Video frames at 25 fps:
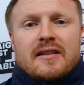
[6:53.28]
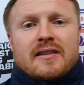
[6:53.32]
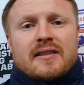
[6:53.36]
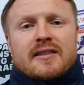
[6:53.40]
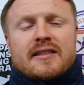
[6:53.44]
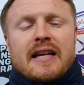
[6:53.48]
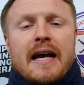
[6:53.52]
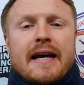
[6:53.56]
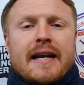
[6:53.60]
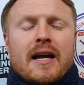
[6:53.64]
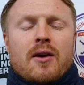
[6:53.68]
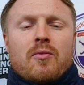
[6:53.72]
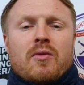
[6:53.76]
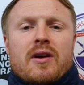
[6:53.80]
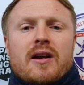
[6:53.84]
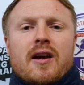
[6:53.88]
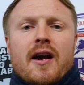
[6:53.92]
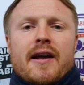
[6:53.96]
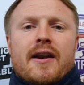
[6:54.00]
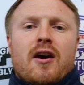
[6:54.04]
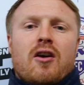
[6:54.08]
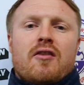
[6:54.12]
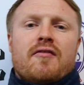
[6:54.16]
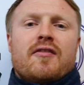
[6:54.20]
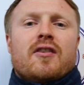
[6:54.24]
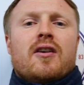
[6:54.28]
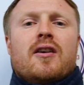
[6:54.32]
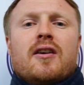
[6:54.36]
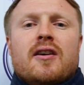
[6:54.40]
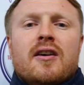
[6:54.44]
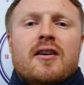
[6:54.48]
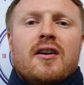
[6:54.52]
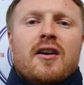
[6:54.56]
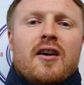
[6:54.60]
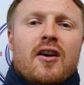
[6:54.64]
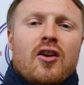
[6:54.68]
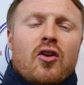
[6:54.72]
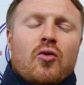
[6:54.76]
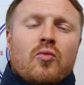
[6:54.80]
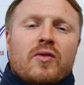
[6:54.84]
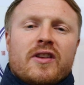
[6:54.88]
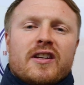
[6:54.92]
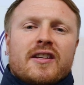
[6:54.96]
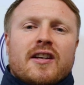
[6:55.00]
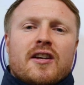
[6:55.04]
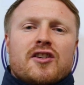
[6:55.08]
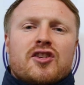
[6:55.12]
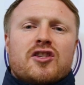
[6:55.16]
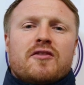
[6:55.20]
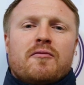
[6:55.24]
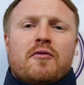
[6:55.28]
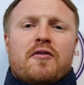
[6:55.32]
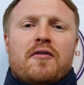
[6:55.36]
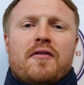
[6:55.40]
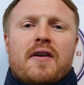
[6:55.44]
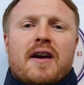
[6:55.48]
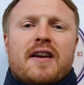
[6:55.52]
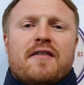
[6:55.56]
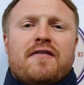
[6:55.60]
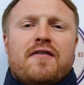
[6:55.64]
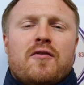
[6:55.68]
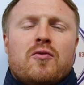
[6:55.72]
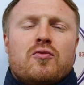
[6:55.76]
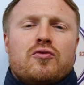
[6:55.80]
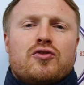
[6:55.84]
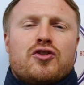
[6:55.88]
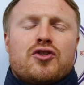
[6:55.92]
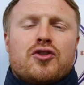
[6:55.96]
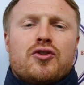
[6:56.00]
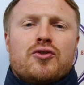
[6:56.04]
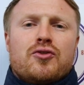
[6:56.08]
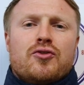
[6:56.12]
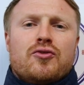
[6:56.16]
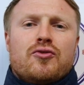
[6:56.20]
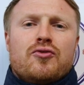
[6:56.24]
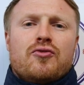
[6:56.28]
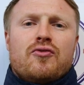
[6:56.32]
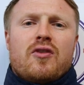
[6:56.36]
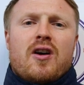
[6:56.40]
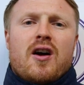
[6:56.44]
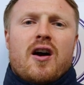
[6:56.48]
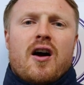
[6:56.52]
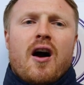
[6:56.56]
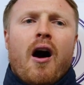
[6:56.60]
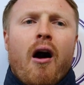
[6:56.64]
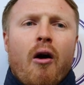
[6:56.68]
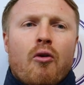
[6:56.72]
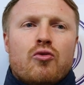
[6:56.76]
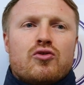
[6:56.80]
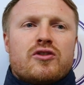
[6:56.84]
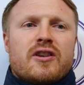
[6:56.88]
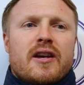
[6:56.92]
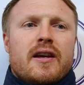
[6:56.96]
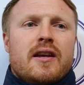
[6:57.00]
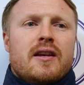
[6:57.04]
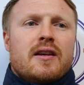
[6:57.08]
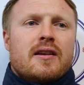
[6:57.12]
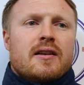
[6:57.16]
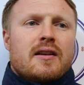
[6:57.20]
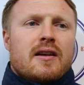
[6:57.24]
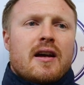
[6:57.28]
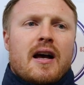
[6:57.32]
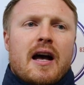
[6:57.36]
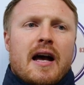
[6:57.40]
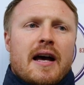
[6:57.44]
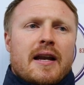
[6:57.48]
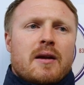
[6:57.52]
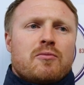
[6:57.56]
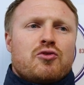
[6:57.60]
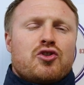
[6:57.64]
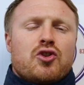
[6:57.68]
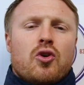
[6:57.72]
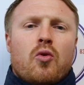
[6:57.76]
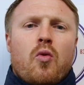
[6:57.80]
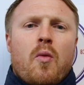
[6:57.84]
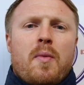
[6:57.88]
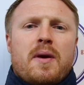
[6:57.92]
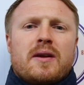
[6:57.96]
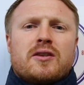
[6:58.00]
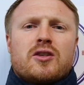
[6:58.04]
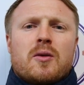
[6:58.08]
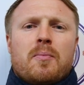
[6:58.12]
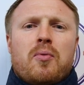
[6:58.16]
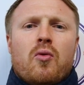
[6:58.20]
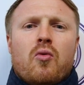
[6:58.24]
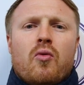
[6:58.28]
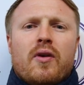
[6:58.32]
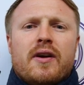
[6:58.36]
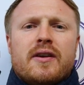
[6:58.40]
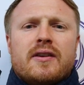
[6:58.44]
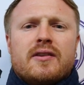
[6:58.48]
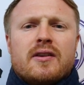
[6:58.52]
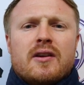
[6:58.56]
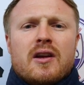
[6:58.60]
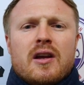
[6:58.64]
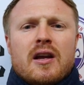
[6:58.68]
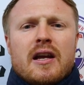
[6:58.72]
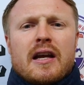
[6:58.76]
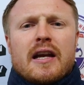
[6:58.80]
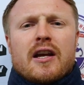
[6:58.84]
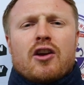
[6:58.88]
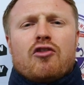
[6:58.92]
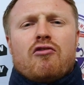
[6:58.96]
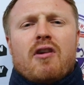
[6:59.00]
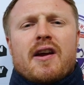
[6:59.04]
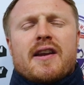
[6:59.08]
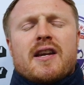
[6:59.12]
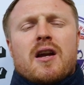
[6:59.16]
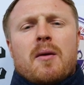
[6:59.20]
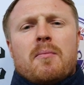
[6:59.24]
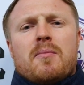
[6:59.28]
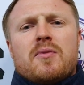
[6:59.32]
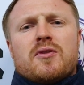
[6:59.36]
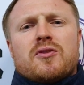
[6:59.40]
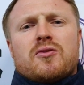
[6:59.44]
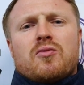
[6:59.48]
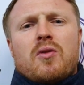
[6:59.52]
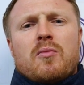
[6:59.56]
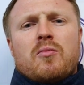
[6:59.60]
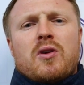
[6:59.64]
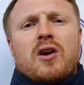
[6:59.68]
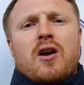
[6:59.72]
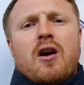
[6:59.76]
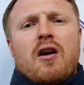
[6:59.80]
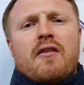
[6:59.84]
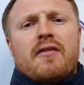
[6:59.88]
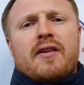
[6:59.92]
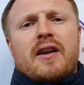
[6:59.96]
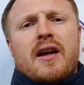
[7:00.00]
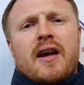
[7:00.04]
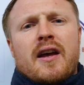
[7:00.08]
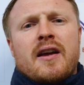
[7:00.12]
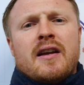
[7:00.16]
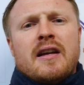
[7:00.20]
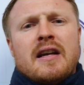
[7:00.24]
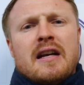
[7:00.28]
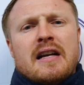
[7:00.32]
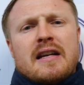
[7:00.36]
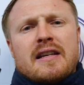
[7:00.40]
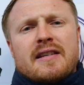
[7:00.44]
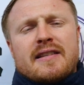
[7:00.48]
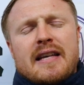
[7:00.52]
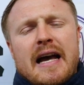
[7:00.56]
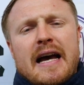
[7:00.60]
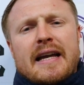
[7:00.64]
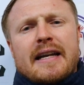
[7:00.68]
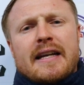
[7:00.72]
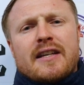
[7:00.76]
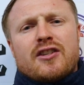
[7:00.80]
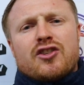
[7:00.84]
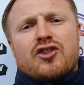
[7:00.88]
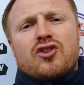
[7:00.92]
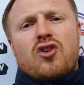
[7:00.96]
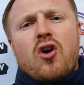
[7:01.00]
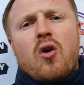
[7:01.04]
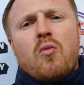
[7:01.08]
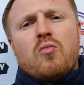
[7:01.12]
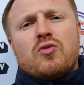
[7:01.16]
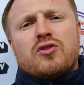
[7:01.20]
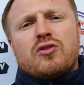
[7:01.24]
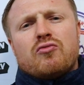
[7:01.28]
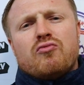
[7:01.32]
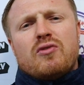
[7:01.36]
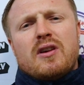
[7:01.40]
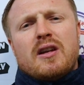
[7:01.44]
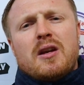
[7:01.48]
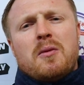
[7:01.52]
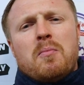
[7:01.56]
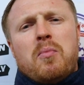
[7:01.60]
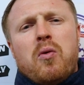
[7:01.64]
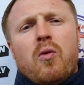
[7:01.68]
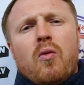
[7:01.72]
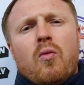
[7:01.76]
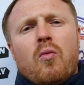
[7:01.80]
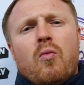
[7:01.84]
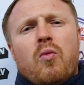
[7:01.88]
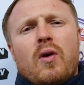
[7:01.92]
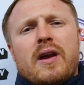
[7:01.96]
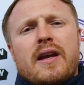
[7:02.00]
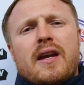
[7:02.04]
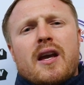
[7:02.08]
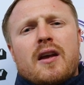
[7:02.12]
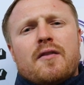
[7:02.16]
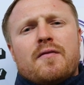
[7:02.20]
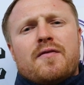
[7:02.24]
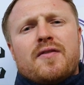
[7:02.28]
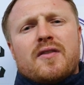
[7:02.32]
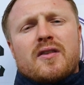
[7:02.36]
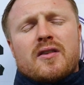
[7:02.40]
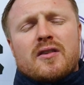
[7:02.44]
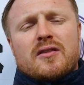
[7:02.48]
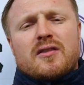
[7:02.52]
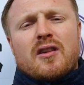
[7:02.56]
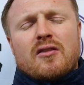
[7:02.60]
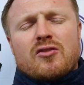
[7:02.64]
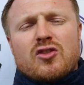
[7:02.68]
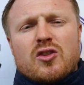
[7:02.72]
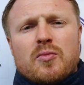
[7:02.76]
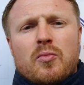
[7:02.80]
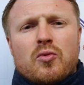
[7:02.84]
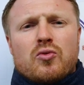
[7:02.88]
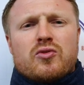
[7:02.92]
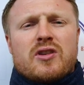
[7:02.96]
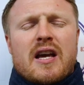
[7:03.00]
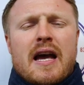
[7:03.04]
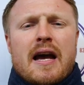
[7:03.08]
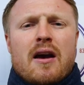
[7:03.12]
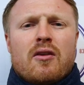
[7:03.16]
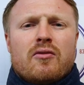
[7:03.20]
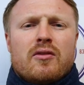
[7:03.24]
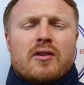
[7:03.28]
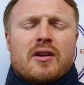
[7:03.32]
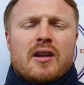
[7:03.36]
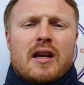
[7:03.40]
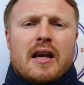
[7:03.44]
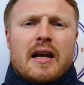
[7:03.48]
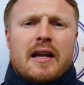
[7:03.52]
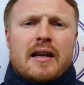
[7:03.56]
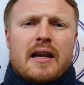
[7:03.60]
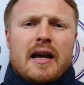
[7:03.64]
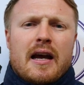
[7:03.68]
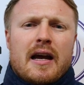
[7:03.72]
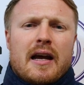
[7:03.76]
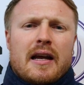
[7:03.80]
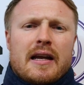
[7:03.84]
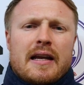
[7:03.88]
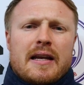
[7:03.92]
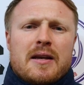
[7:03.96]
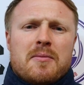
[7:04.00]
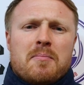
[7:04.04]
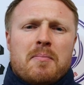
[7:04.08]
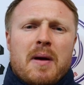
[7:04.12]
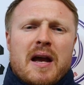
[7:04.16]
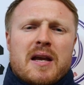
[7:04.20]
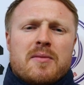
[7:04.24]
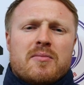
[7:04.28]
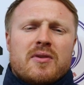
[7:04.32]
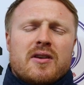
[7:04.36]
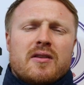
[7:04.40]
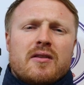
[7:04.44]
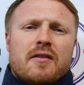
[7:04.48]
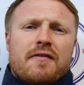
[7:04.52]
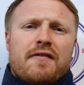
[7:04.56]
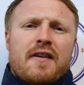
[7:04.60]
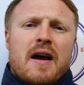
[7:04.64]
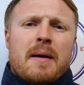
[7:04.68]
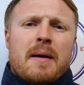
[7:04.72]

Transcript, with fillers: Saturday we head over along with the Dunstable faithful to Arlesey and I'm sure we'll be supported in great numbers when we go over there. Saturday just gone was a really important weekend for Dunstable Town and, and Ian Bateman and the